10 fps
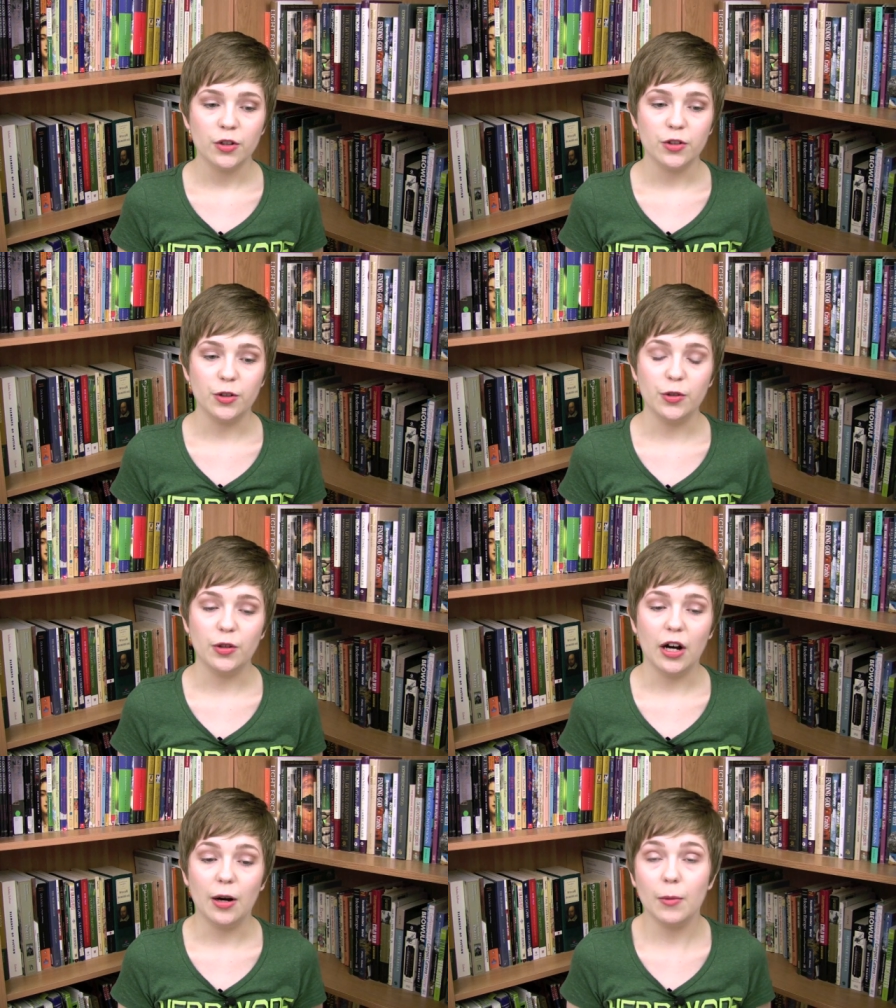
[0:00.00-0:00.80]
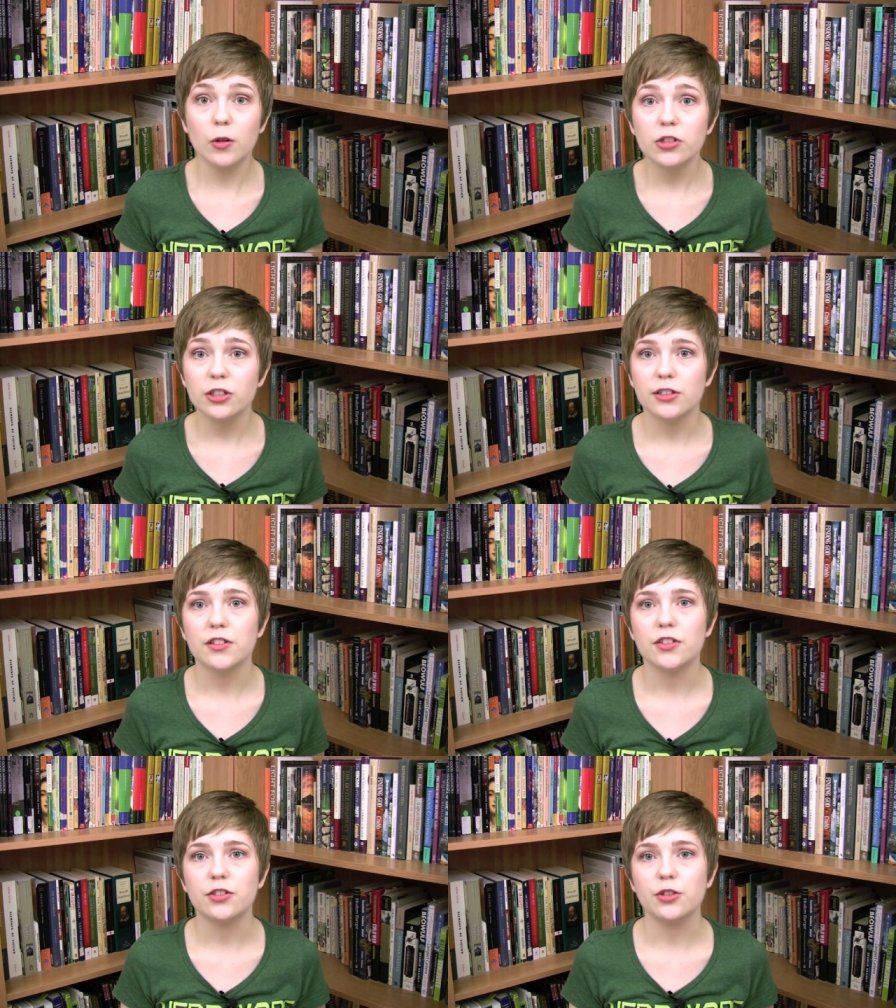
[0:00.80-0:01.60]
to
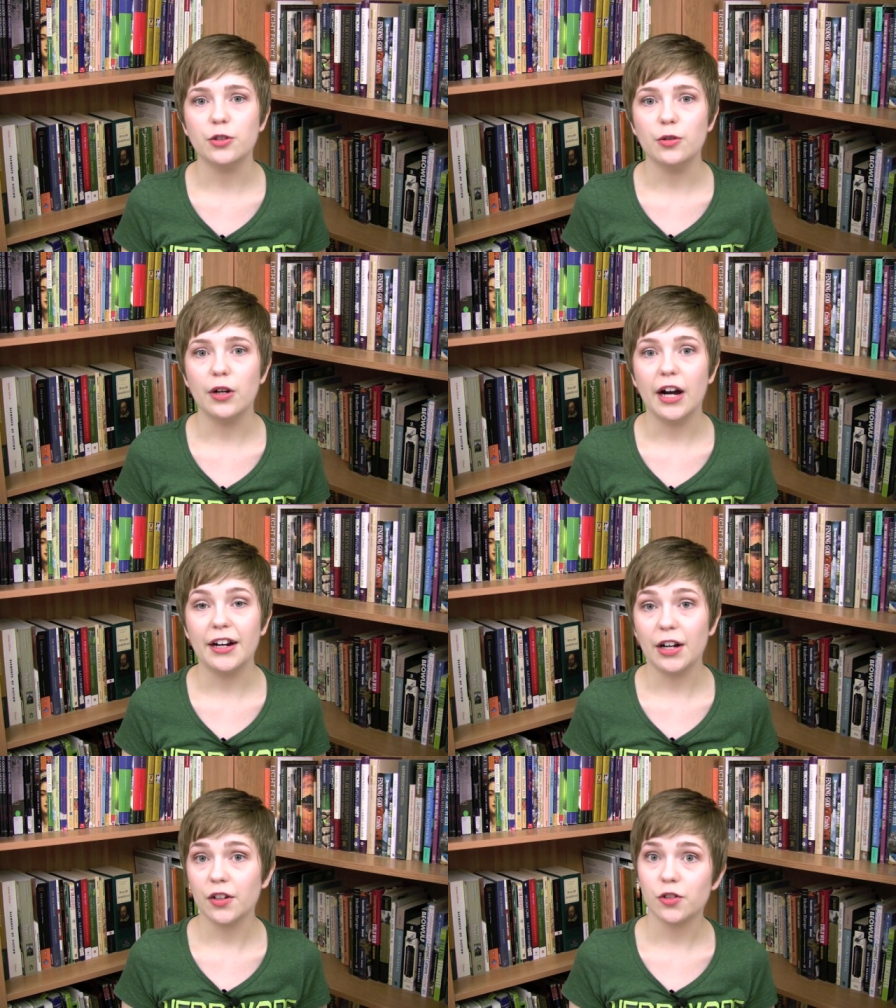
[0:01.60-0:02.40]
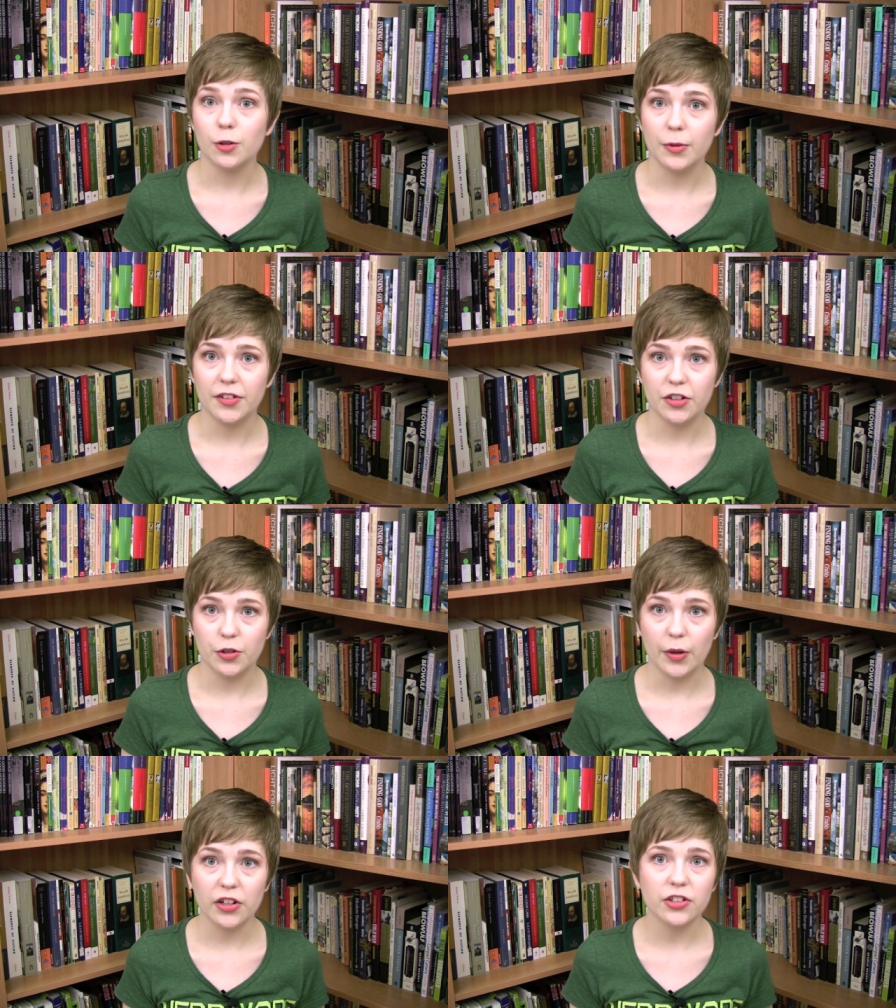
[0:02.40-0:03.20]
emotions, to an uncontrollable
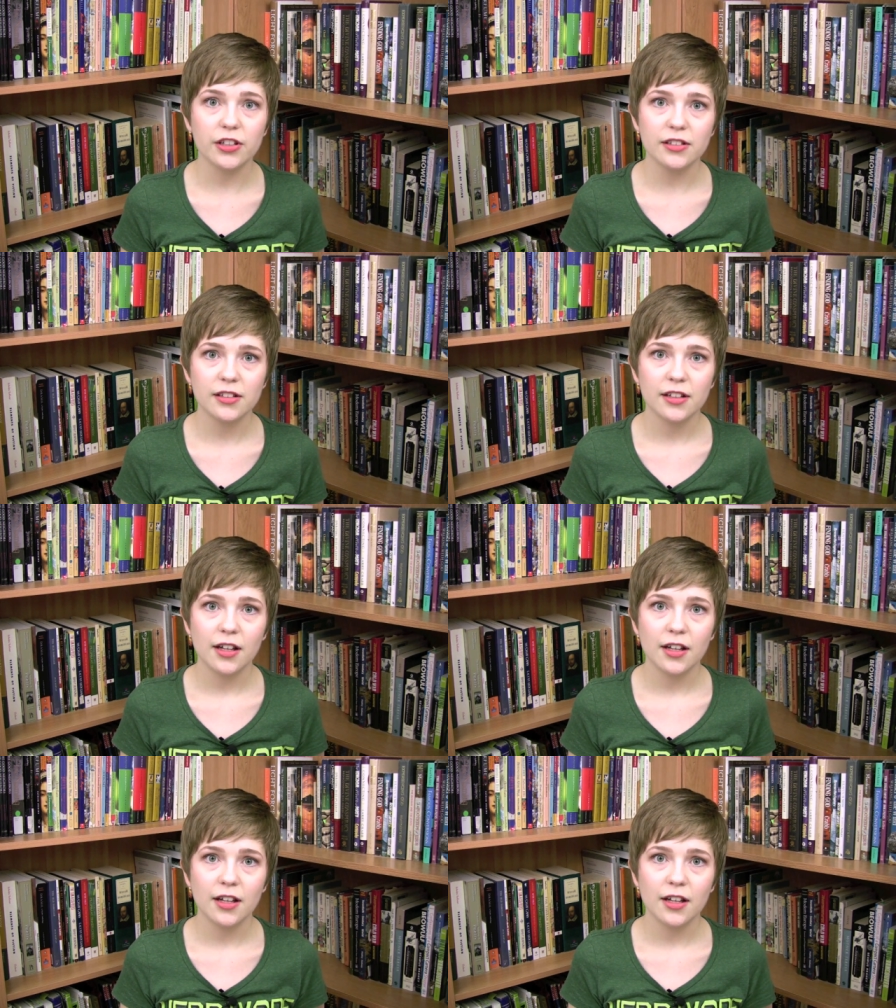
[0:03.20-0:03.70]
situation,